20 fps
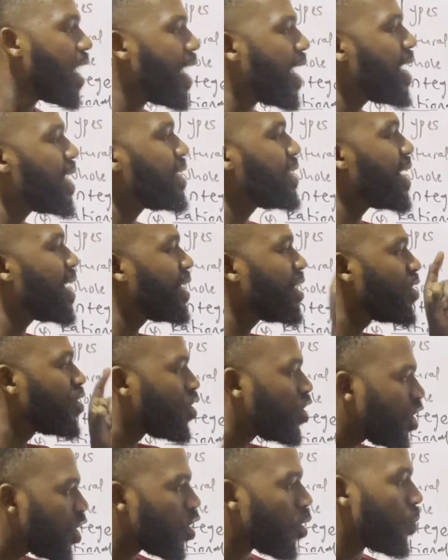and then the
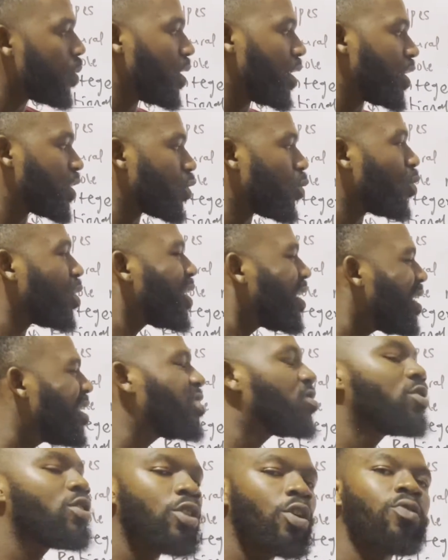denominator
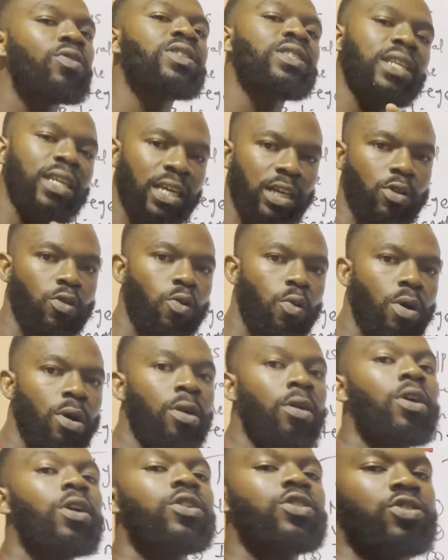is not
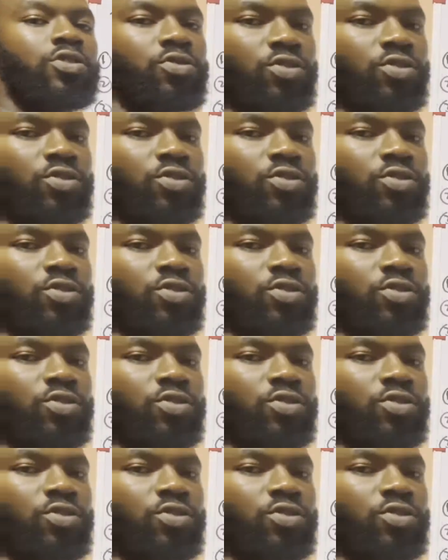equal to